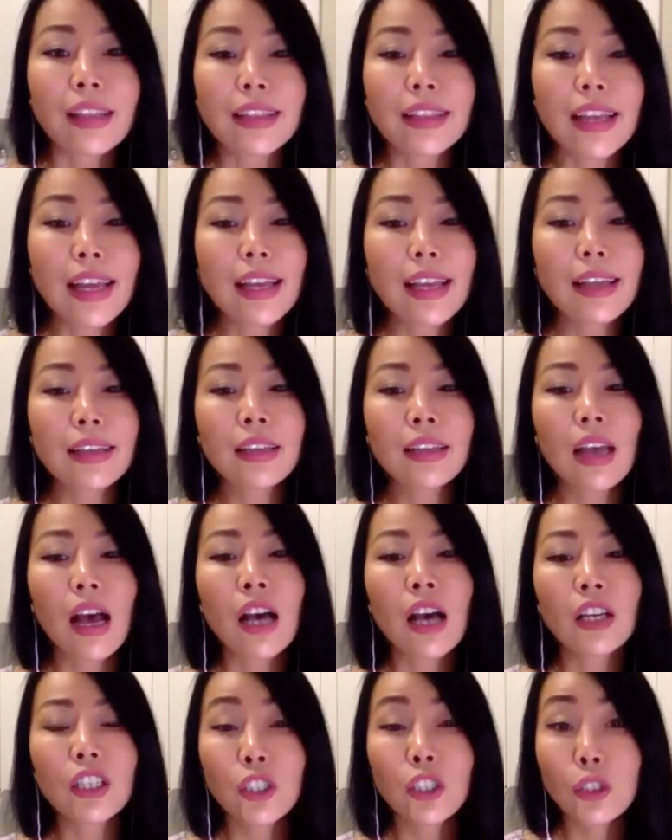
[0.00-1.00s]
And
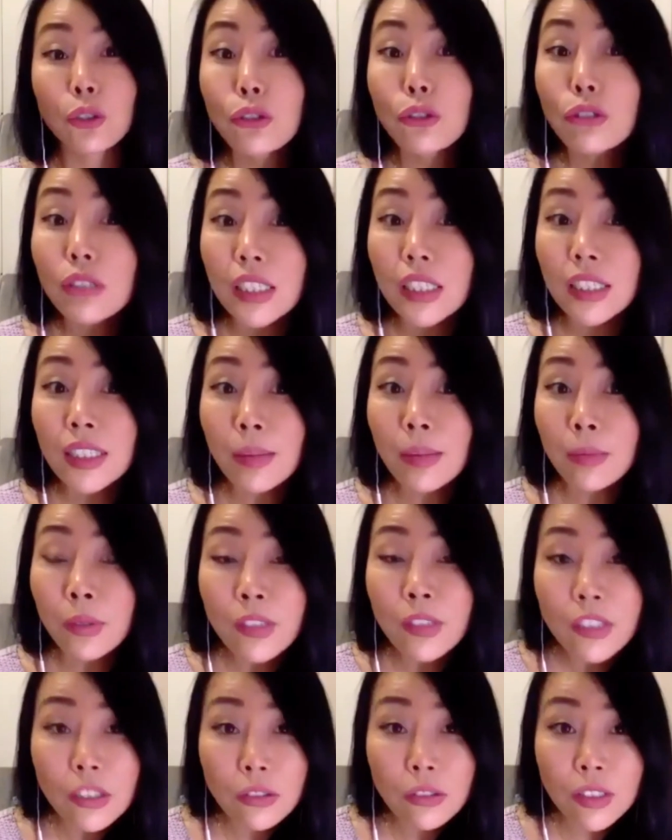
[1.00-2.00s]
then usually
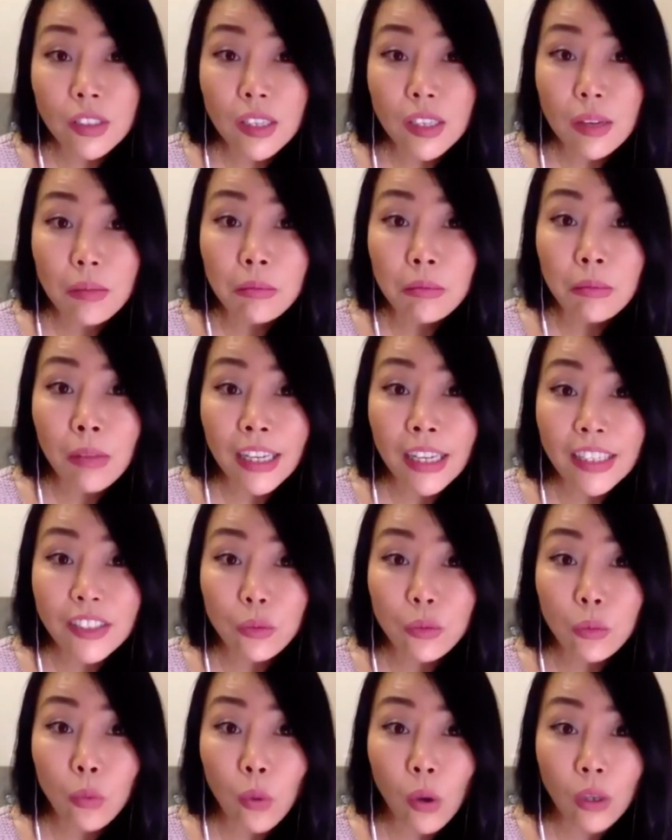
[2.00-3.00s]
some of students
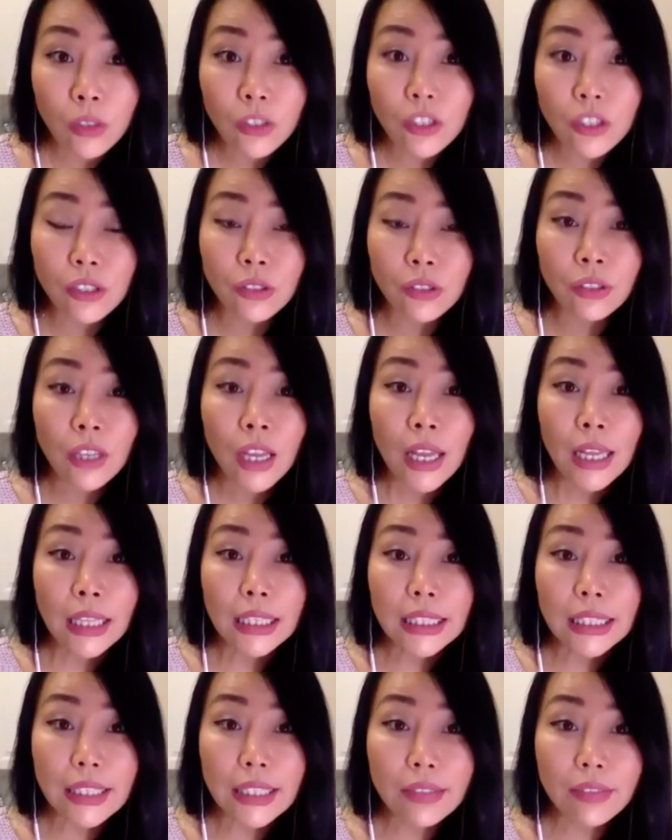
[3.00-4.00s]
might want to
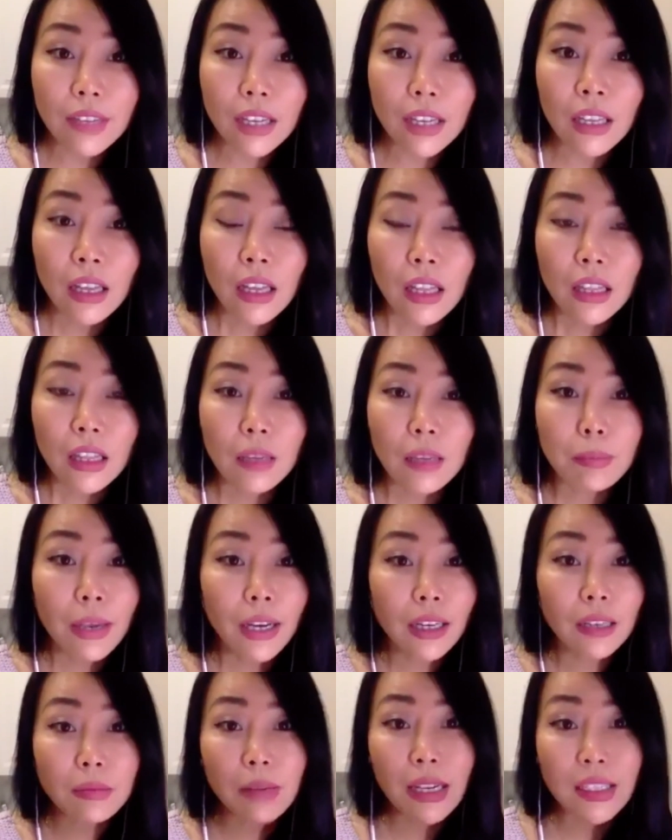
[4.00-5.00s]
leave the
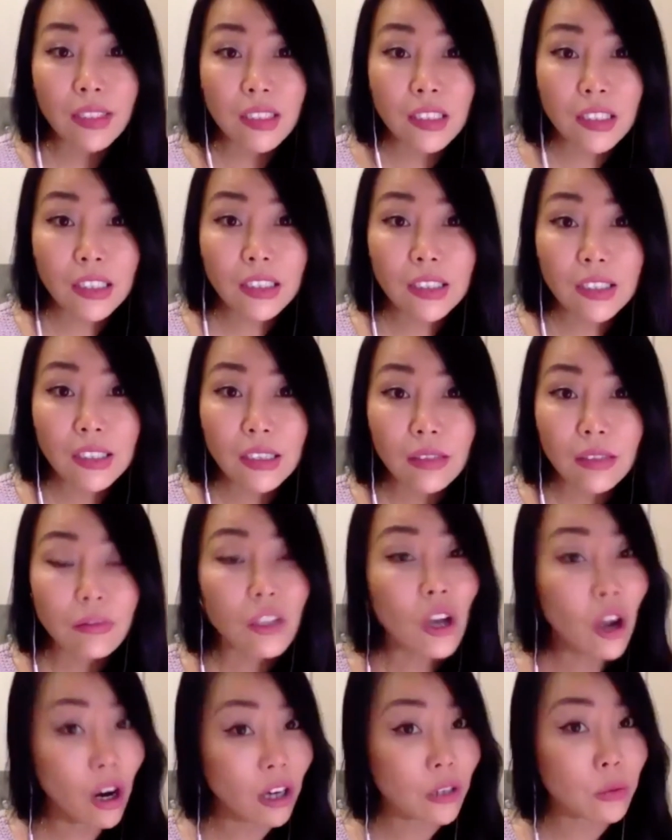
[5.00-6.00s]
pair passages,
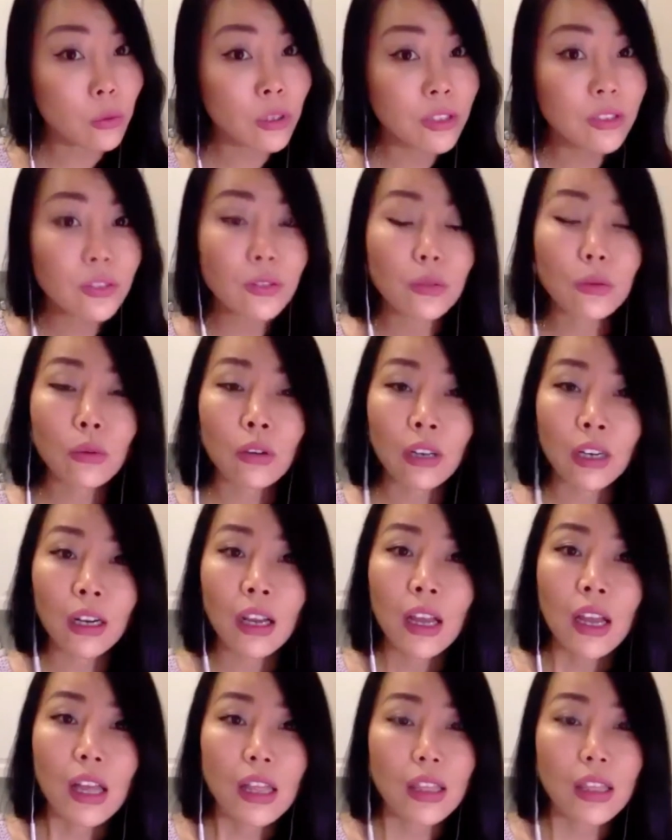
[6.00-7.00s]
the hard ones,
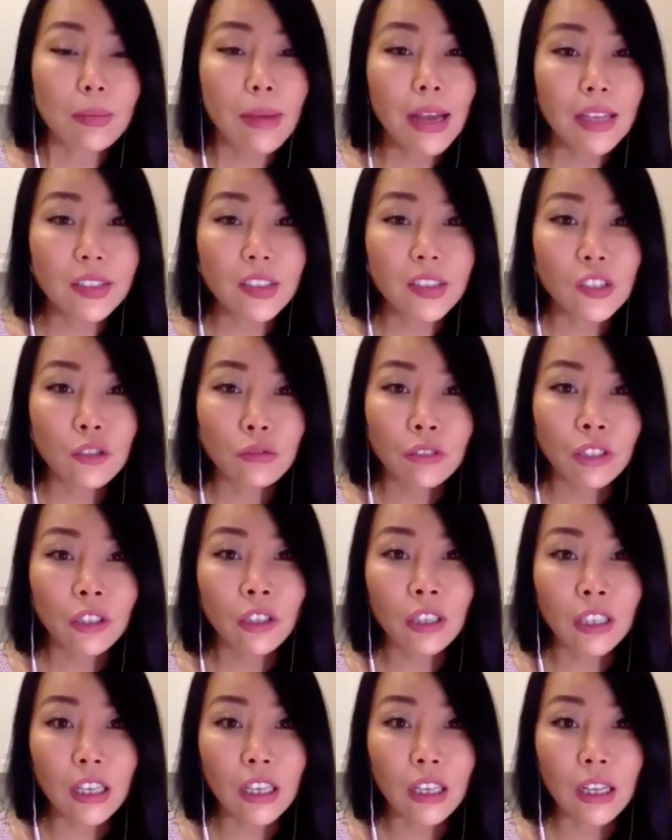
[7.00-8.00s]
or the passage
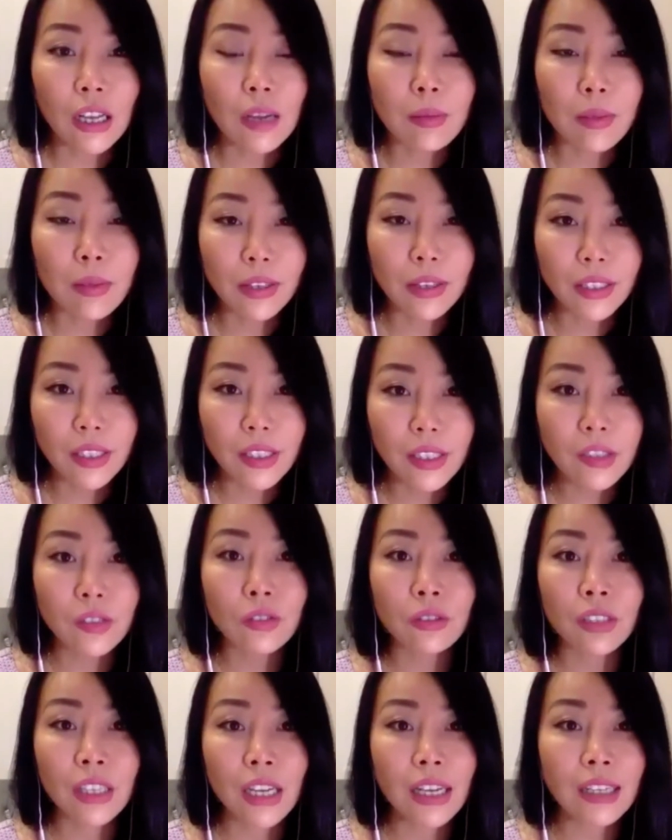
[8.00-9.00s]
regarding American
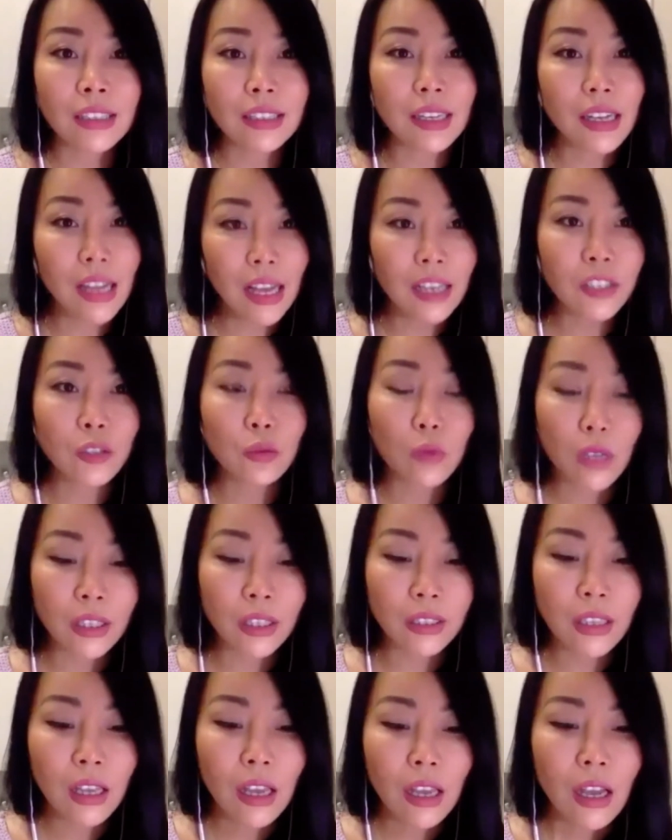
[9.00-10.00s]
history as the last
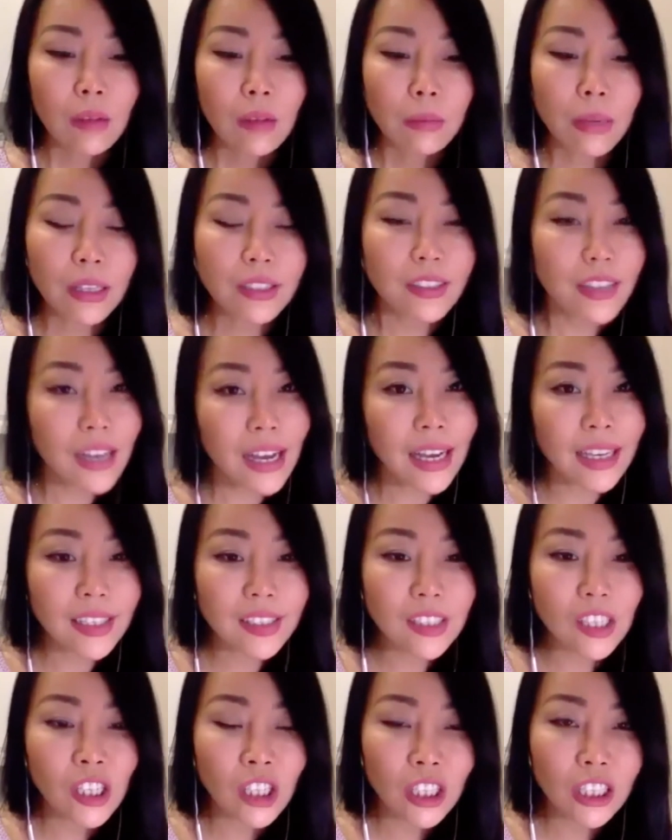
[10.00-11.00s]
one. But
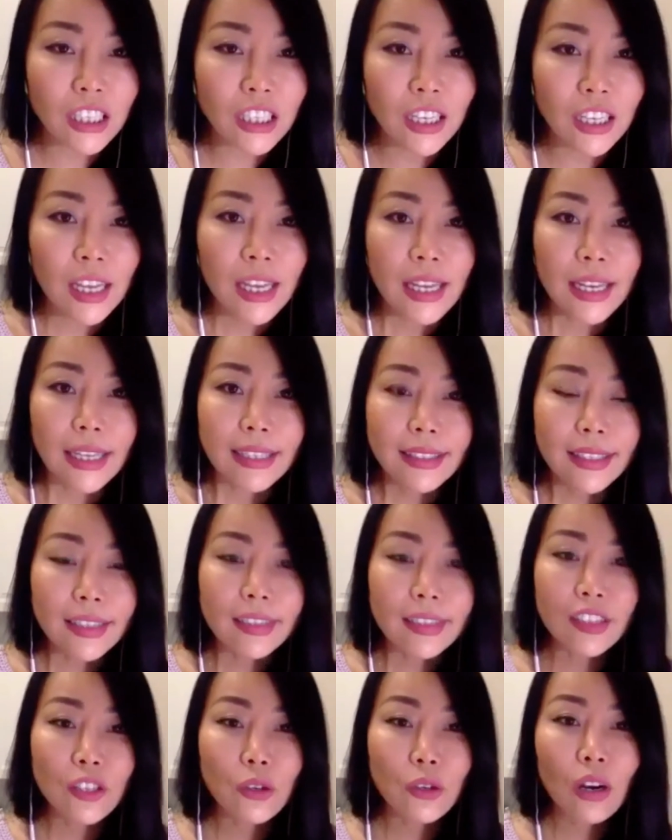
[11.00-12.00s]
guys, look,
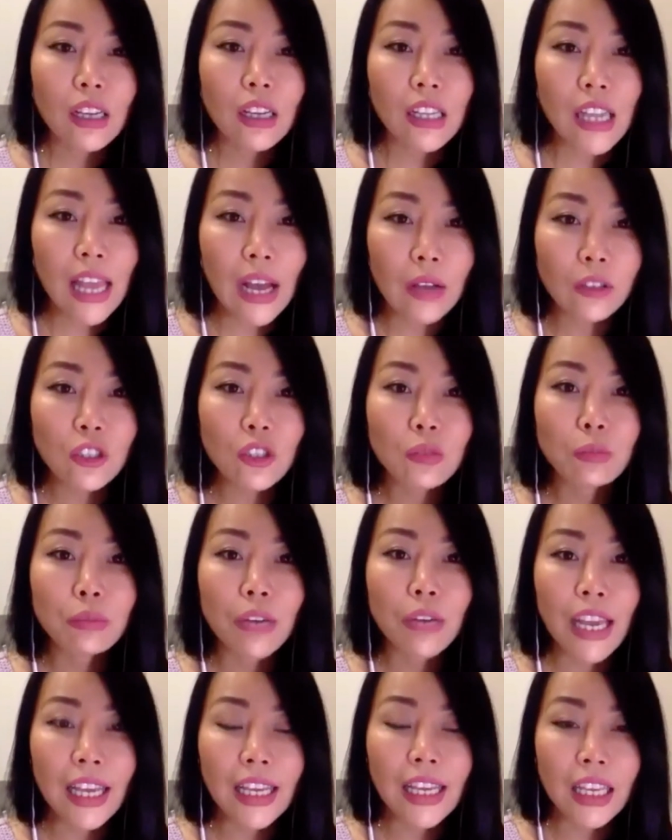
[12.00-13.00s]
since you're allowed to
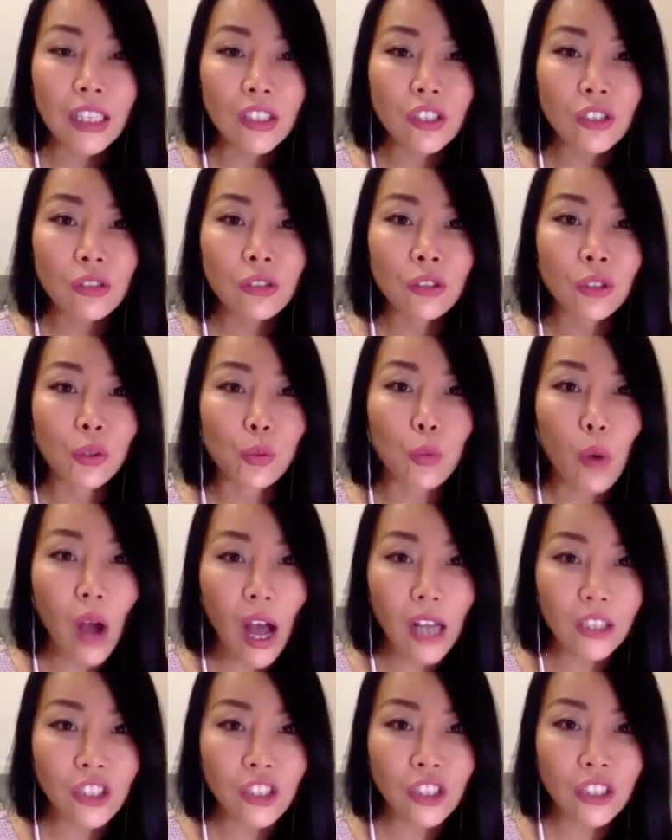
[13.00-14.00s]
bring into your
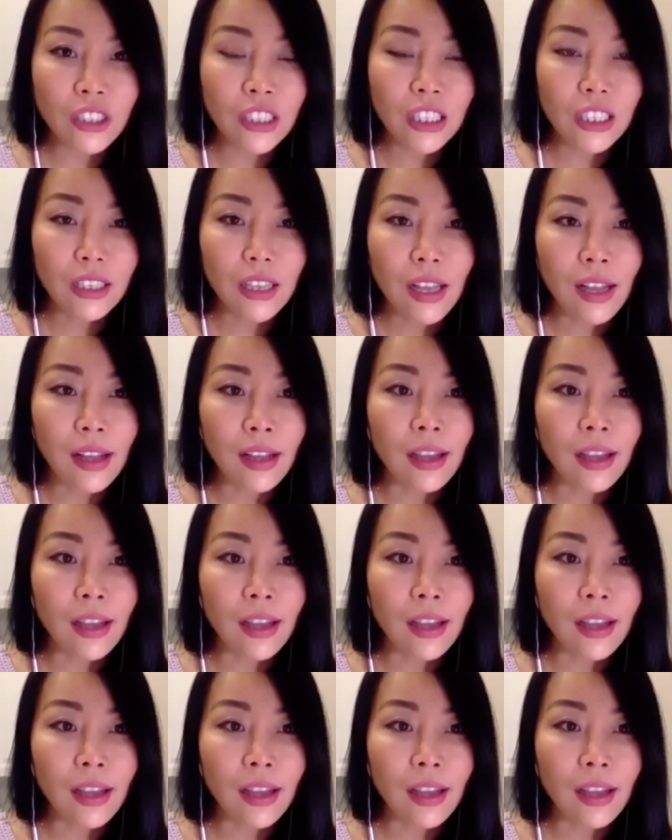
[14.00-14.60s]
watch,